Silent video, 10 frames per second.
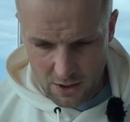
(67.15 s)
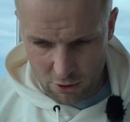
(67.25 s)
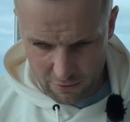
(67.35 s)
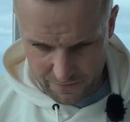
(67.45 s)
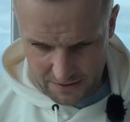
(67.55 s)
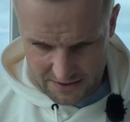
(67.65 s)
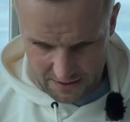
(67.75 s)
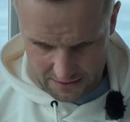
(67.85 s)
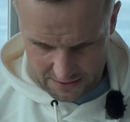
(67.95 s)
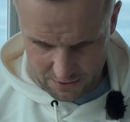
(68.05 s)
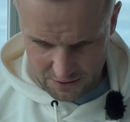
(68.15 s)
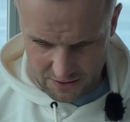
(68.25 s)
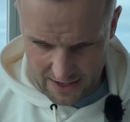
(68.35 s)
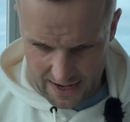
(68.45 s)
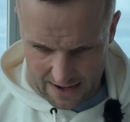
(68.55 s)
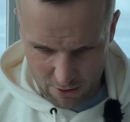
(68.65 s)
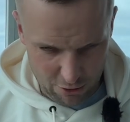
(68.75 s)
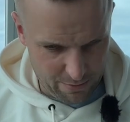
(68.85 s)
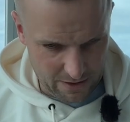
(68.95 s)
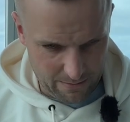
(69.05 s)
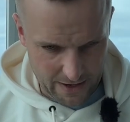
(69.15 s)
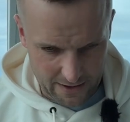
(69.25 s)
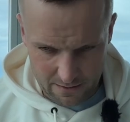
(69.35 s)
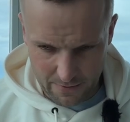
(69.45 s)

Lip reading: of these things because I am open about it.